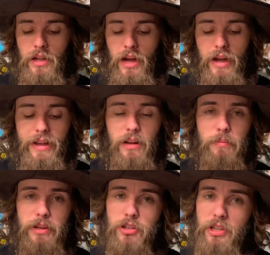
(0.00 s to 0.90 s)
I get a
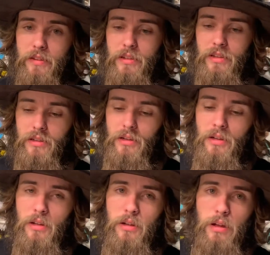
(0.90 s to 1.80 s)
big sheet of it,
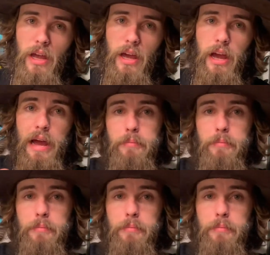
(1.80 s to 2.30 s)
I